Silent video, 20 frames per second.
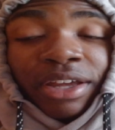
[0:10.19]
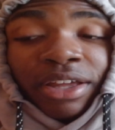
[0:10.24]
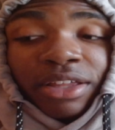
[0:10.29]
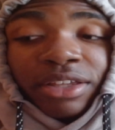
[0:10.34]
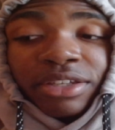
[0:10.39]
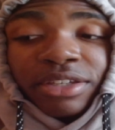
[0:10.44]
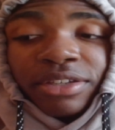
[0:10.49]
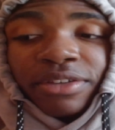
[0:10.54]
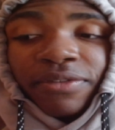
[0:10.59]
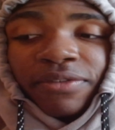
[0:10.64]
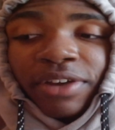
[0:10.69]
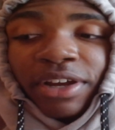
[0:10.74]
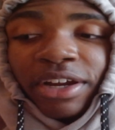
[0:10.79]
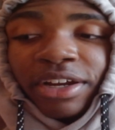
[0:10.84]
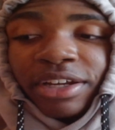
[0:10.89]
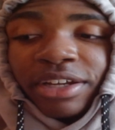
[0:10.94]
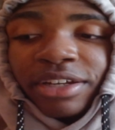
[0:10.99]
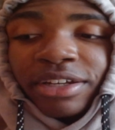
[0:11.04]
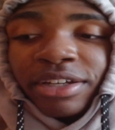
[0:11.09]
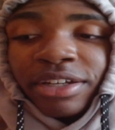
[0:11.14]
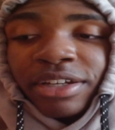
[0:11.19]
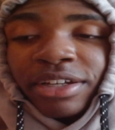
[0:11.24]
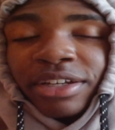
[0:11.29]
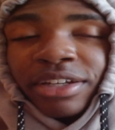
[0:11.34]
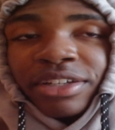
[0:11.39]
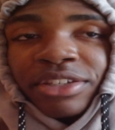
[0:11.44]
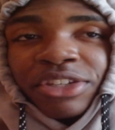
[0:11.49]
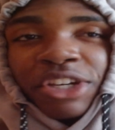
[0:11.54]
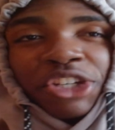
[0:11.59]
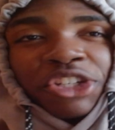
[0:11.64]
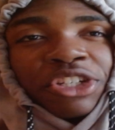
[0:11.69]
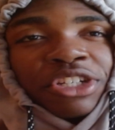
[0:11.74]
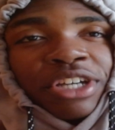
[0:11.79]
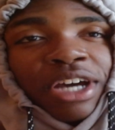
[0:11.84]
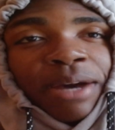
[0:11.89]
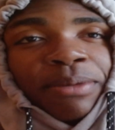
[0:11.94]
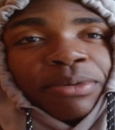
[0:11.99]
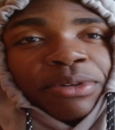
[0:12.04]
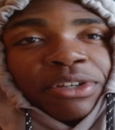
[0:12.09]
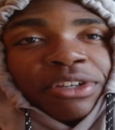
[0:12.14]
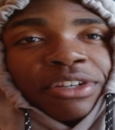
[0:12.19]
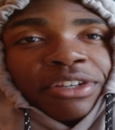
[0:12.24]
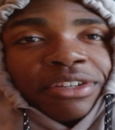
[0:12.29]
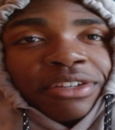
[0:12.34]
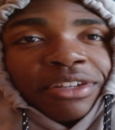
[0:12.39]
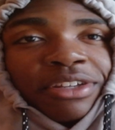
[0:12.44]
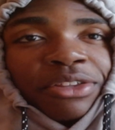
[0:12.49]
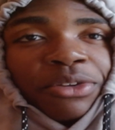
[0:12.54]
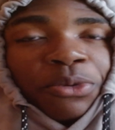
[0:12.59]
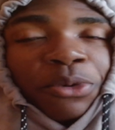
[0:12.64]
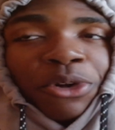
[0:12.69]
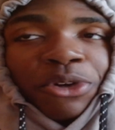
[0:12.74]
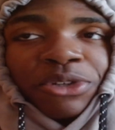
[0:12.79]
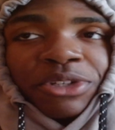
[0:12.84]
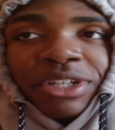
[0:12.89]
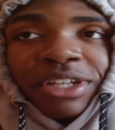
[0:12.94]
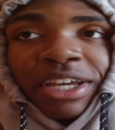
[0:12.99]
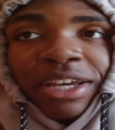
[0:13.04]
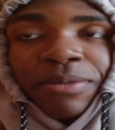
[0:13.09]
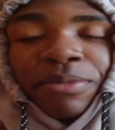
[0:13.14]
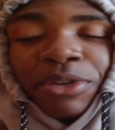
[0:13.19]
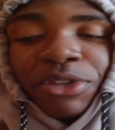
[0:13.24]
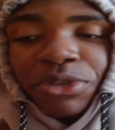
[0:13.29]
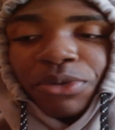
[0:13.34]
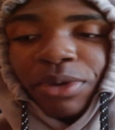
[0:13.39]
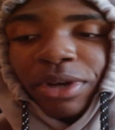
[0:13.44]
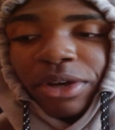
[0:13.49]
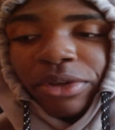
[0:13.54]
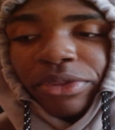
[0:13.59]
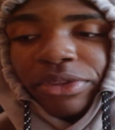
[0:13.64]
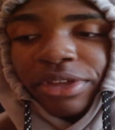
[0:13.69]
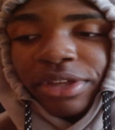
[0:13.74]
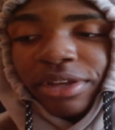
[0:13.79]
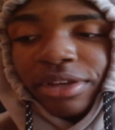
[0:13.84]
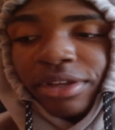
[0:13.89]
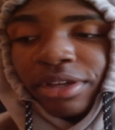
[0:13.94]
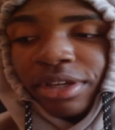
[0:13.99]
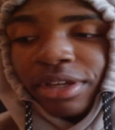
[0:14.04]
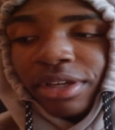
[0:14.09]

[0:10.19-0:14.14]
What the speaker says: This is a very touchy topic in the world today, mental health, and